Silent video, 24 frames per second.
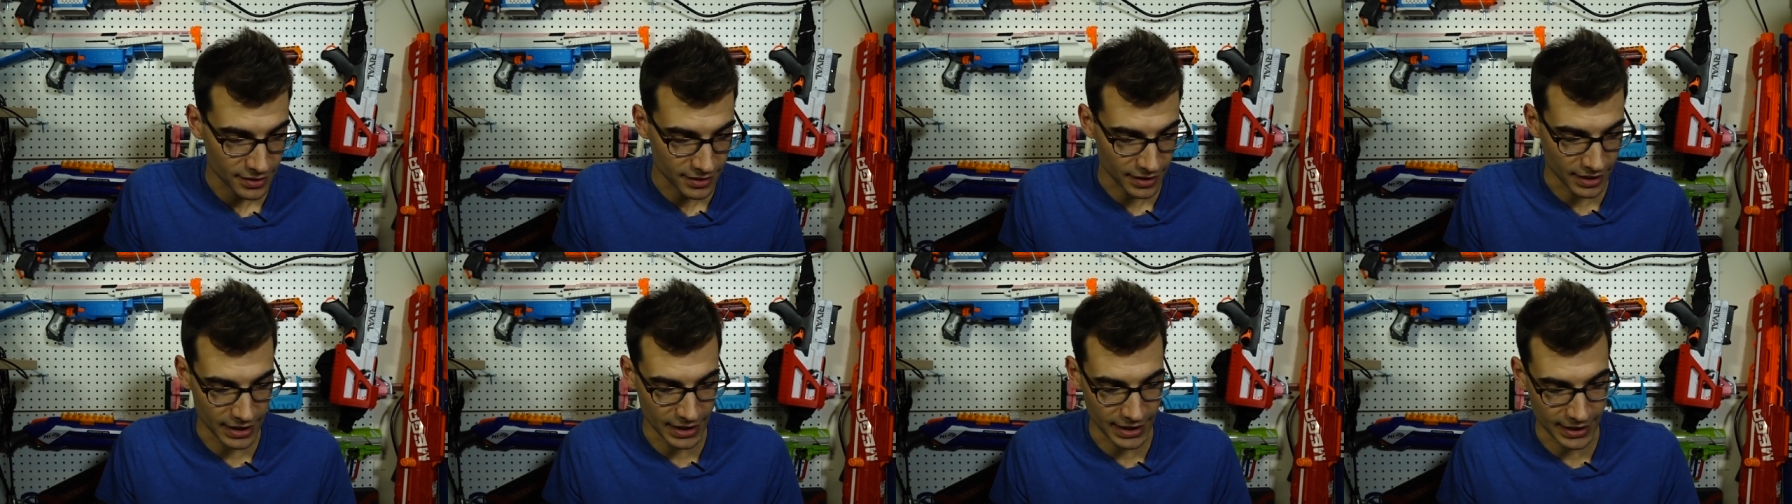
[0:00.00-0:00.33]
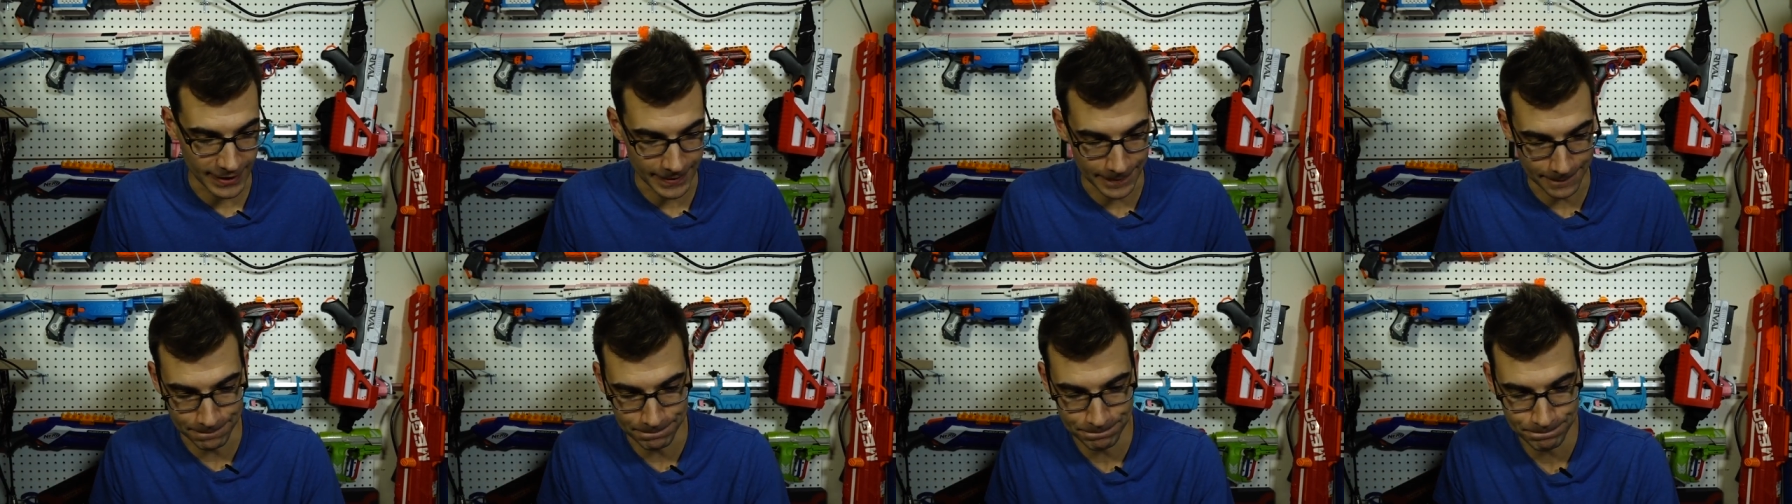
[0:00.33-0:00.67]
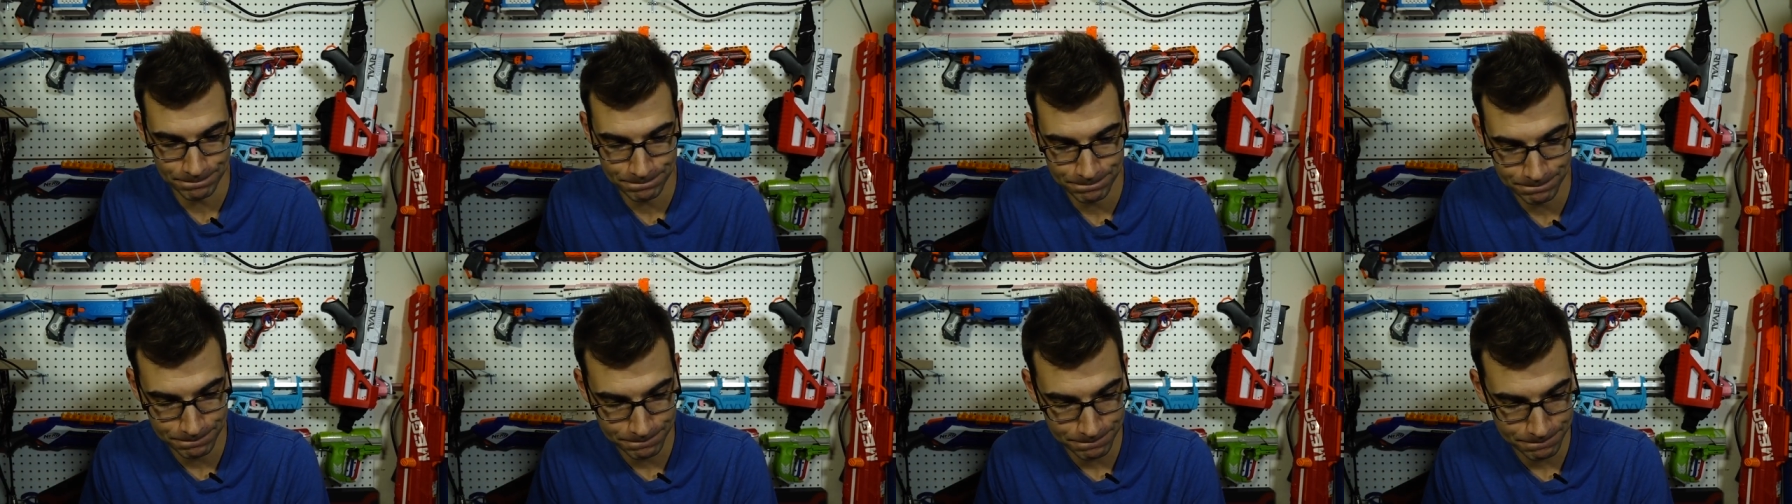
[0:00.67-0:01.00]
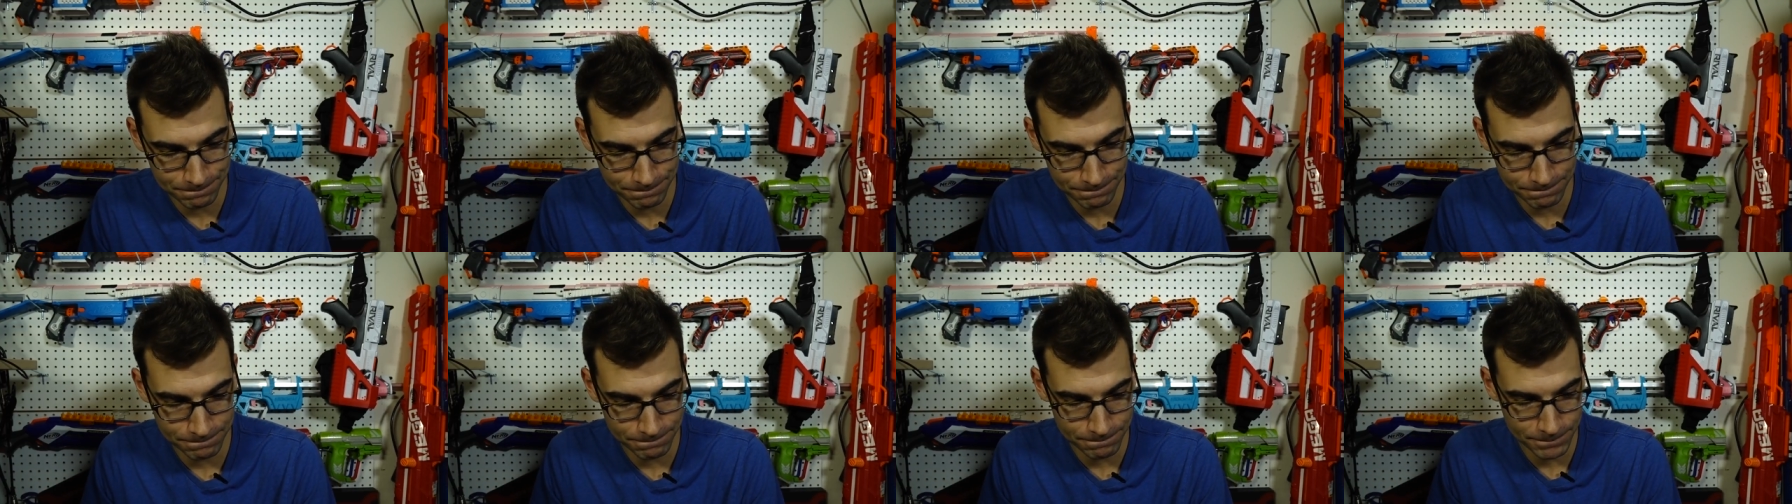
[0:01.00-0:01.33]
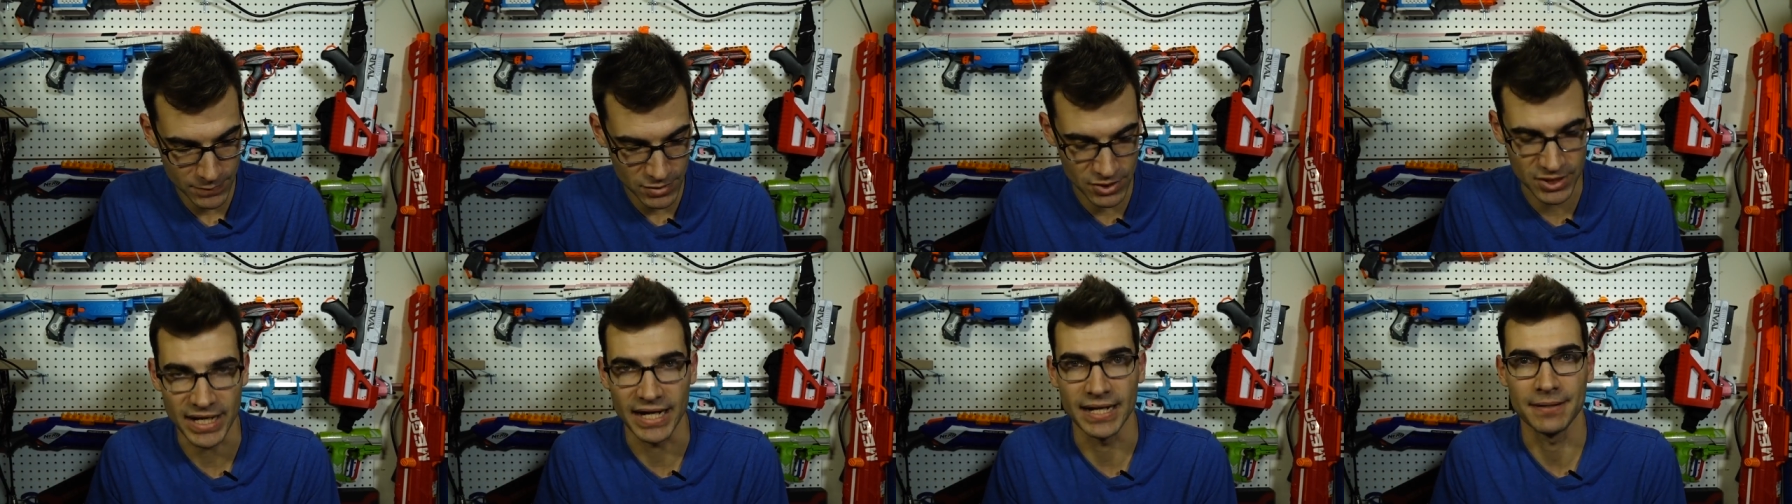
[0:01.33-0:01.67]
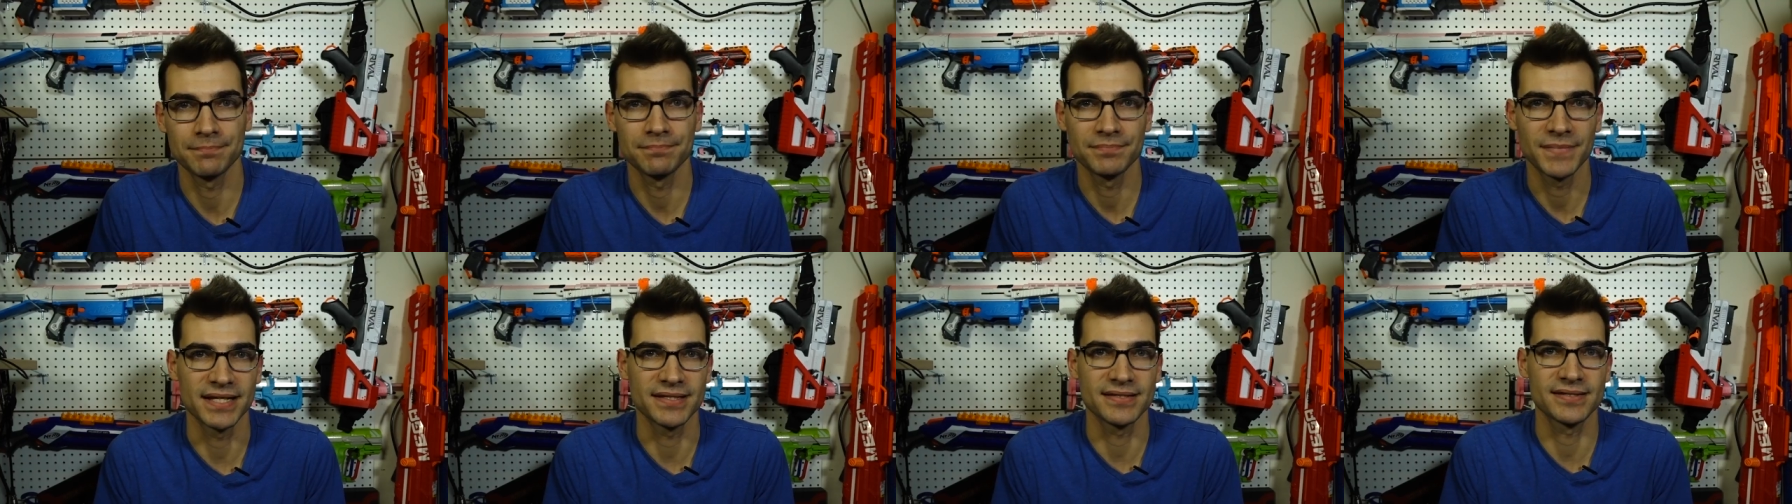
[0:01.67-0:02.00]
Um, so yeah,
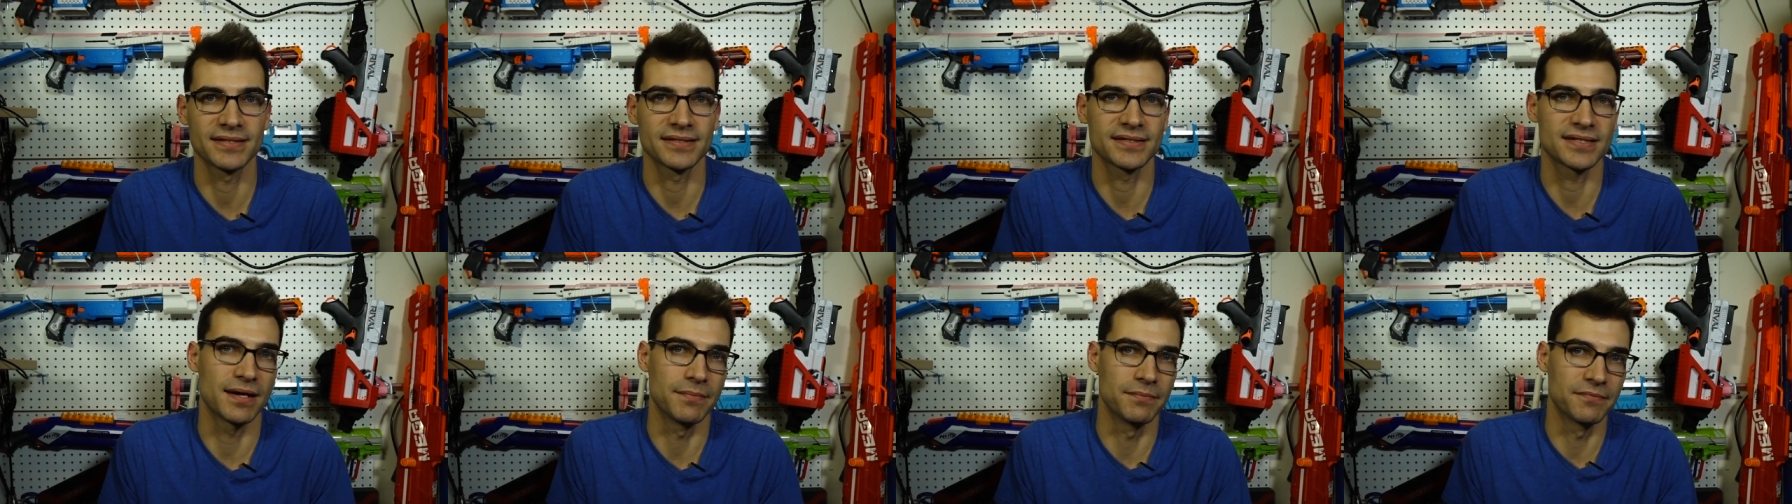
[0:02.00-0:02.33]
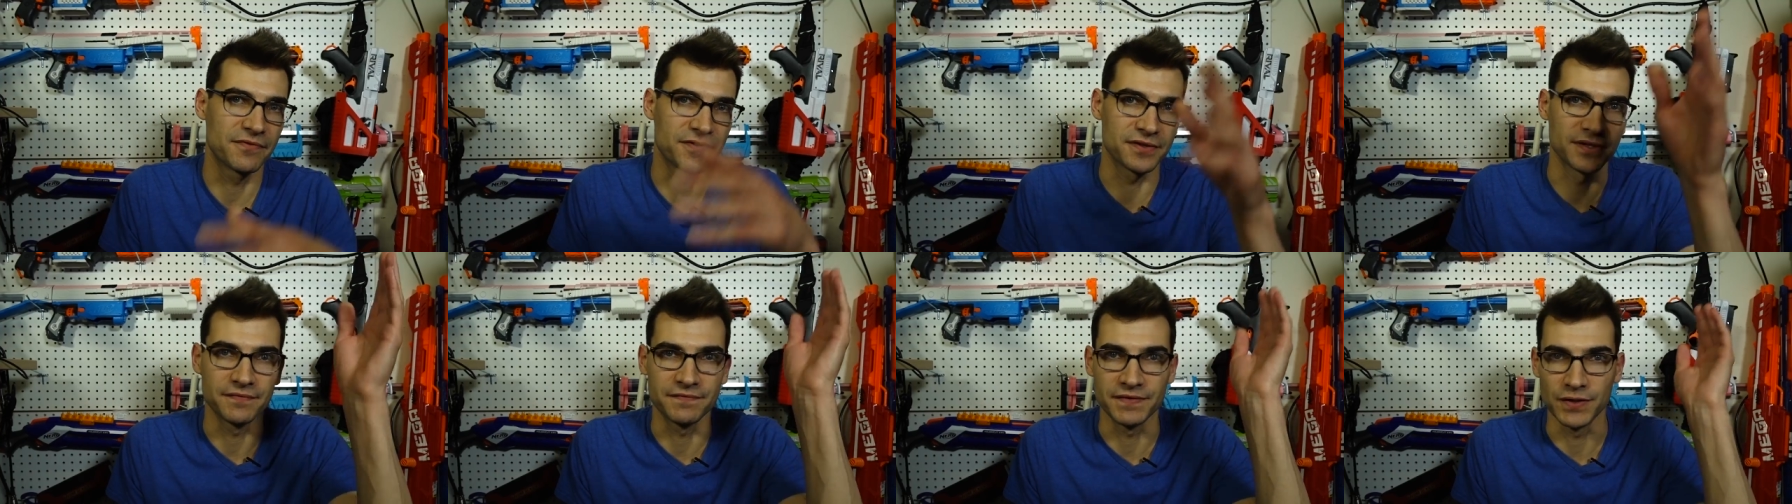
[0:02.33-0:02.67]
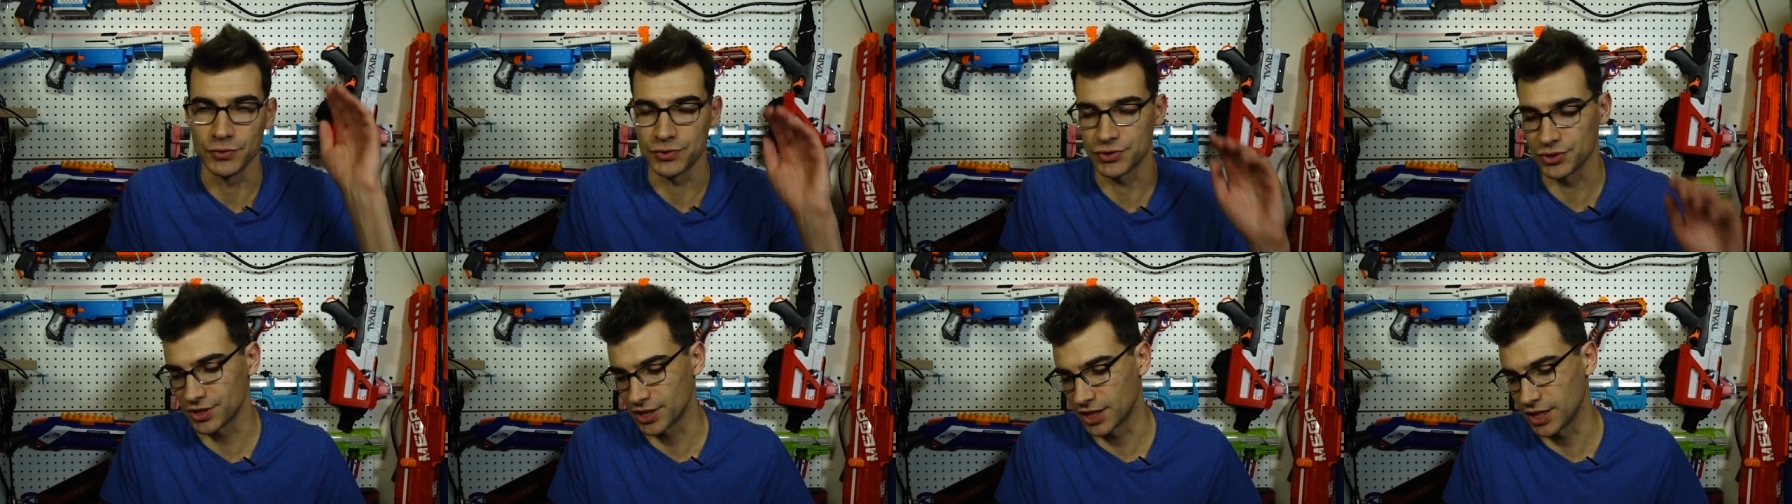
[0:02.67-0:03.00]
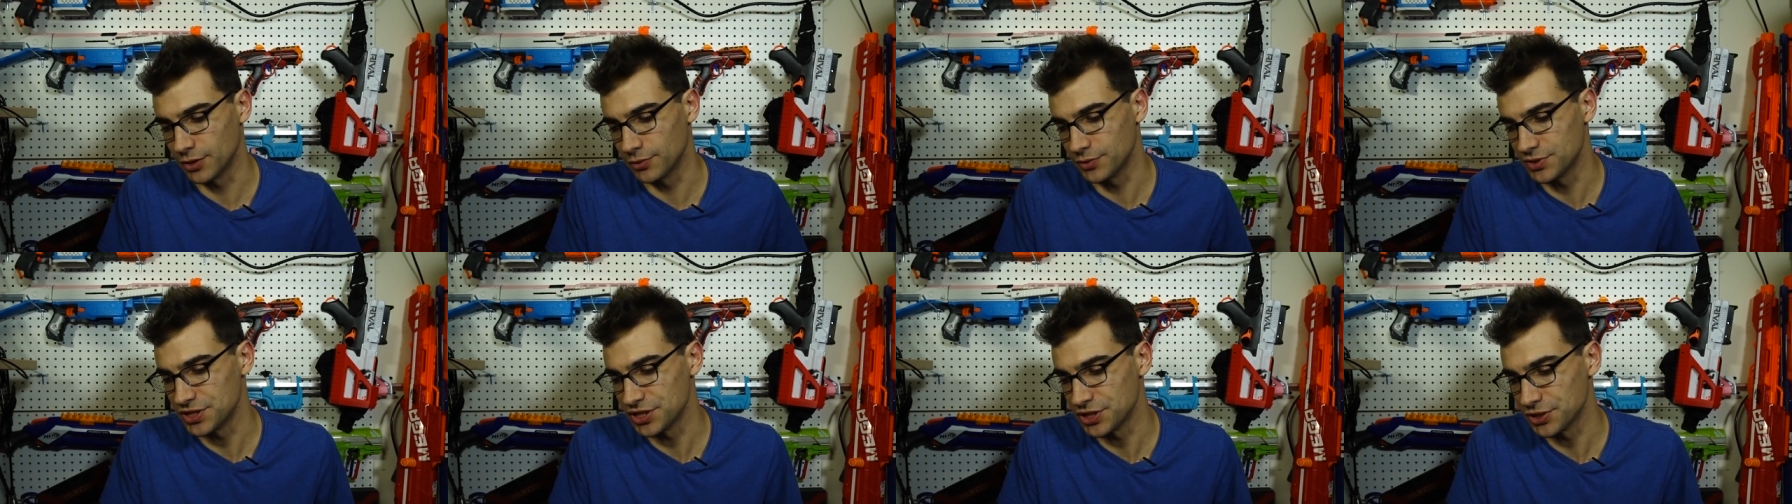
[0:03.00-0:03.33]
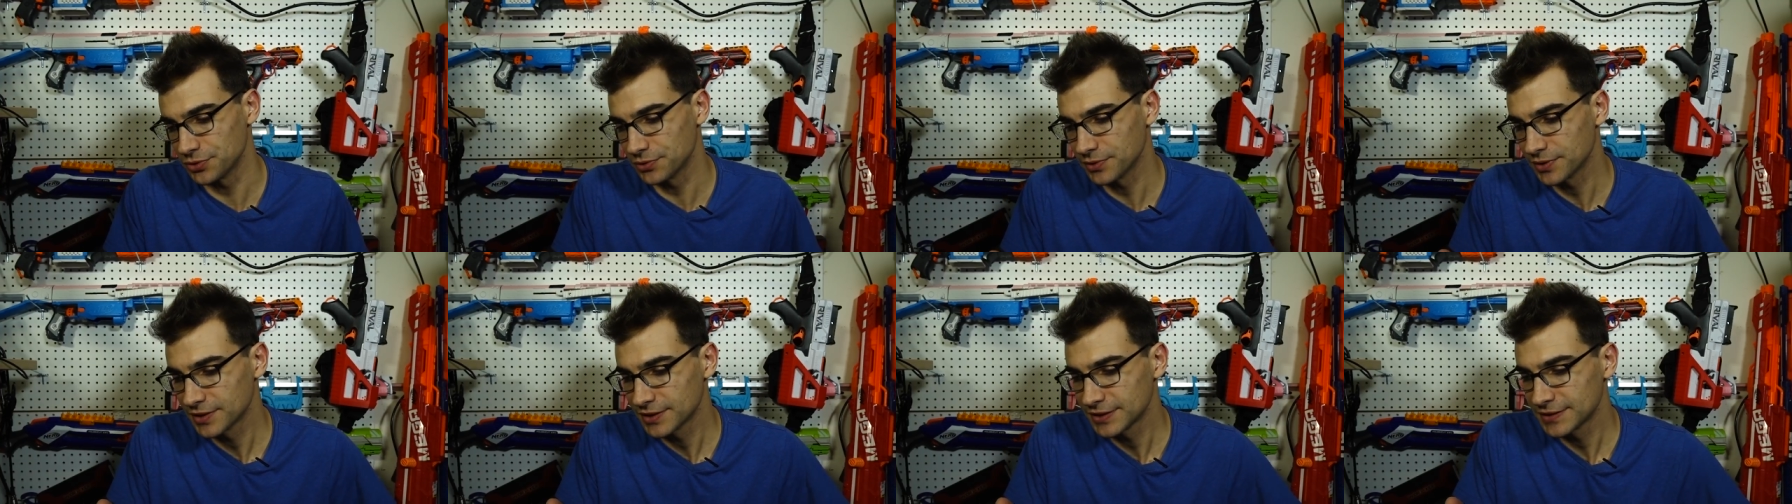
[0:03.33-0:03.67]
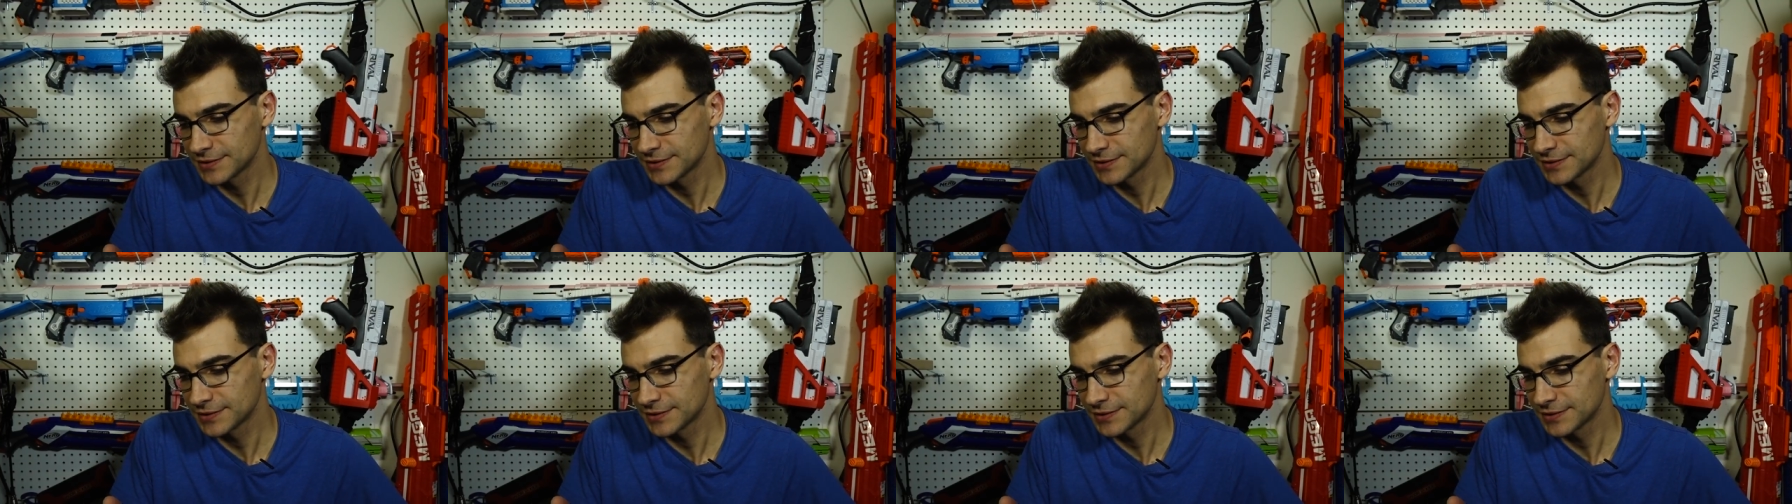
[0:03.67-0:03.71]
that's something for the future to go do.